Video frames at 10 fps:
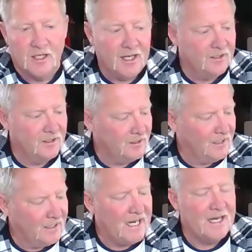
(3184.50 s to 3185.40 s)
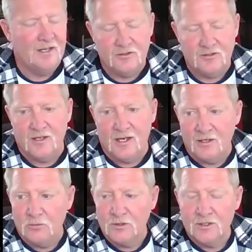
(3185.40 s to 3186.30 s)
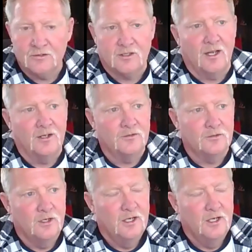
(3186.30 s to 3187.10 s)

the guy that I can't stand when these guys